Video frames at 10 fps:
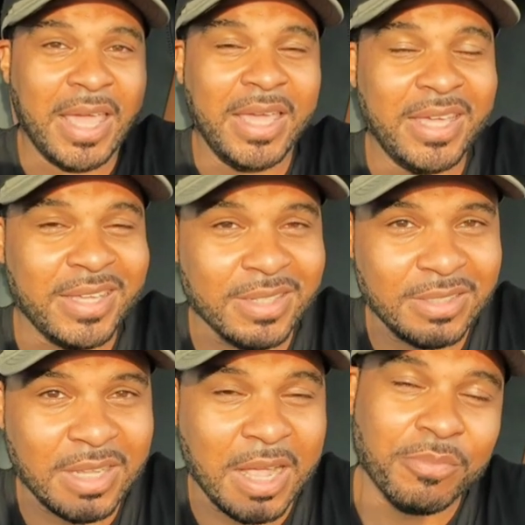
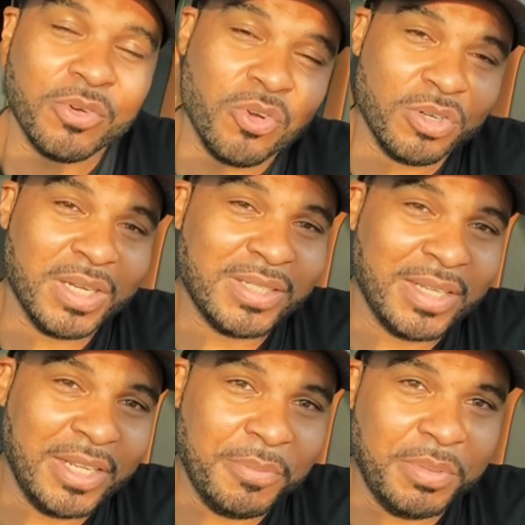And I'm recording at
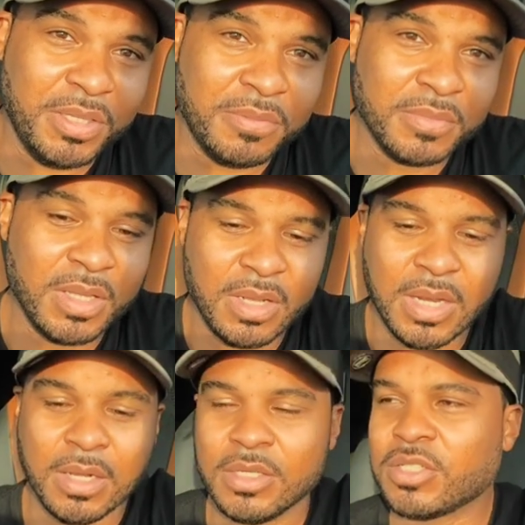1080p.
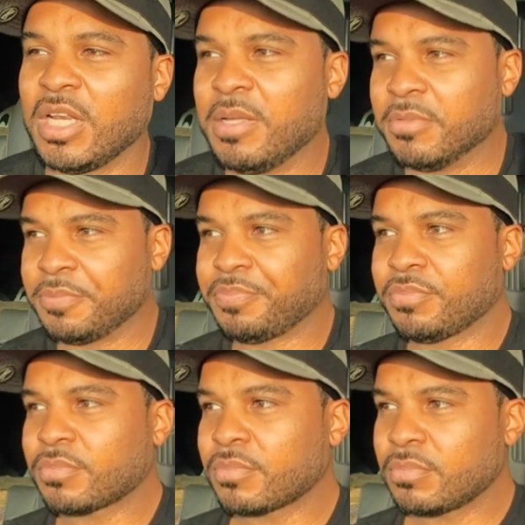Now, disclaimer.
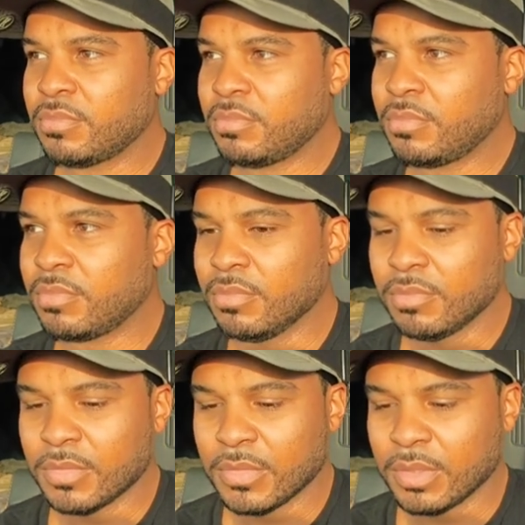
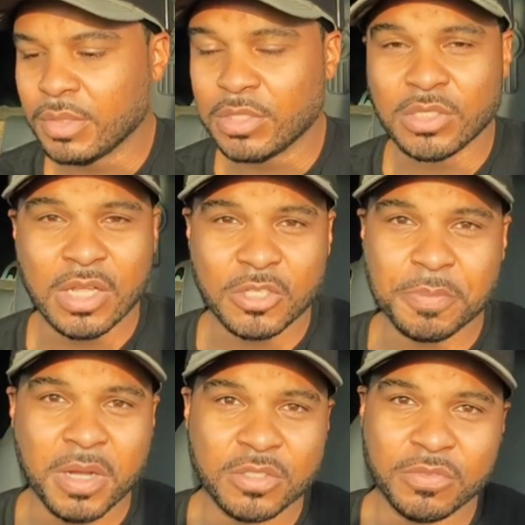This is not a
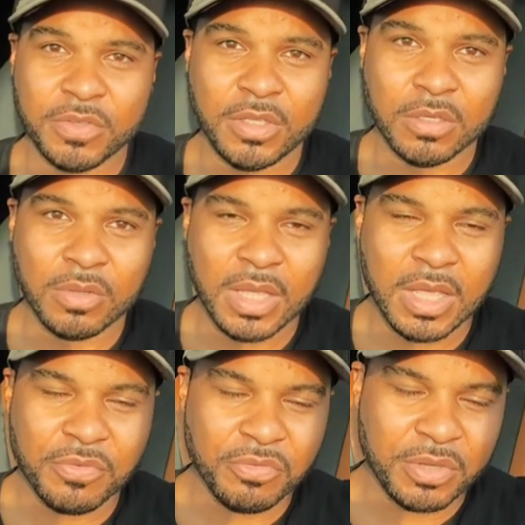sponsored video.
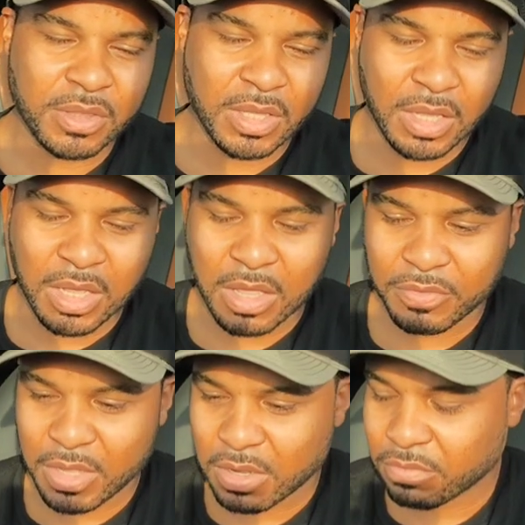Everything
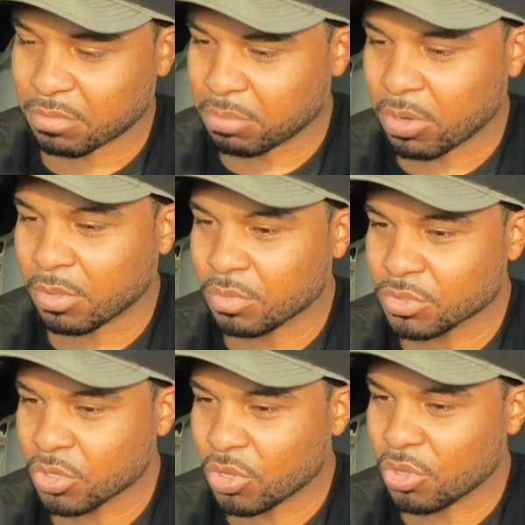I've ever bought
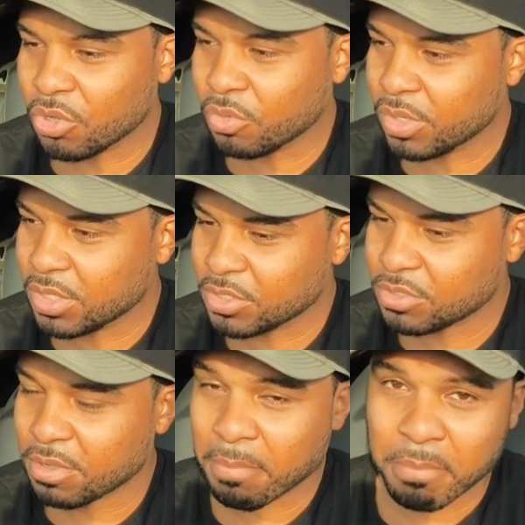was
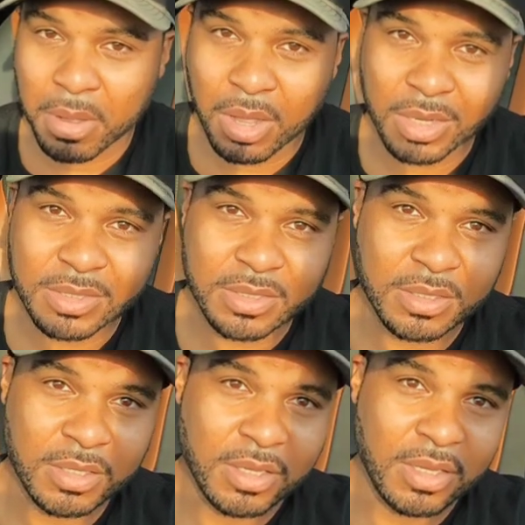always bought.
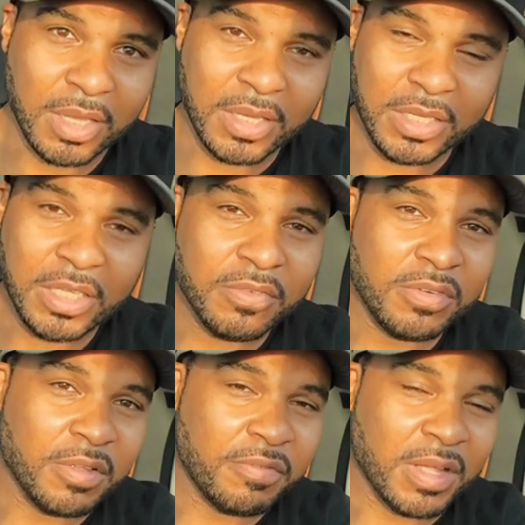And
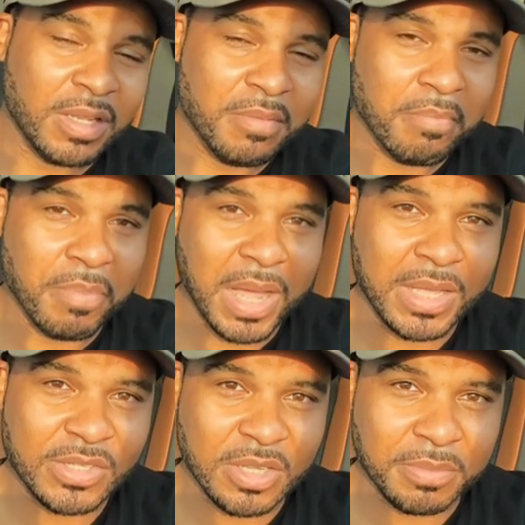even if I didn't
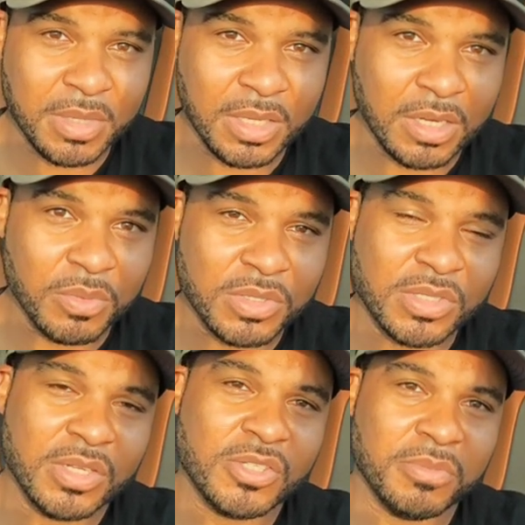buy something and it was
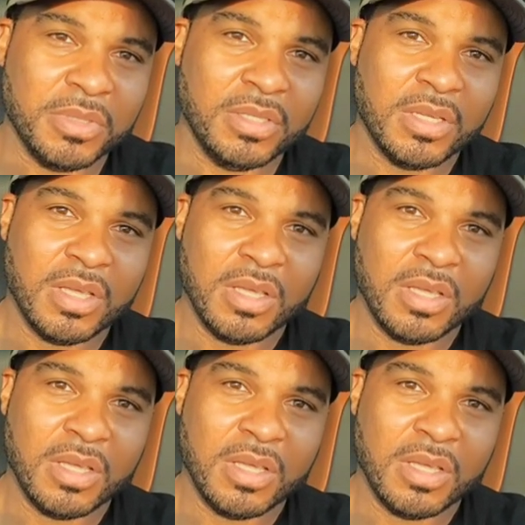sent to me,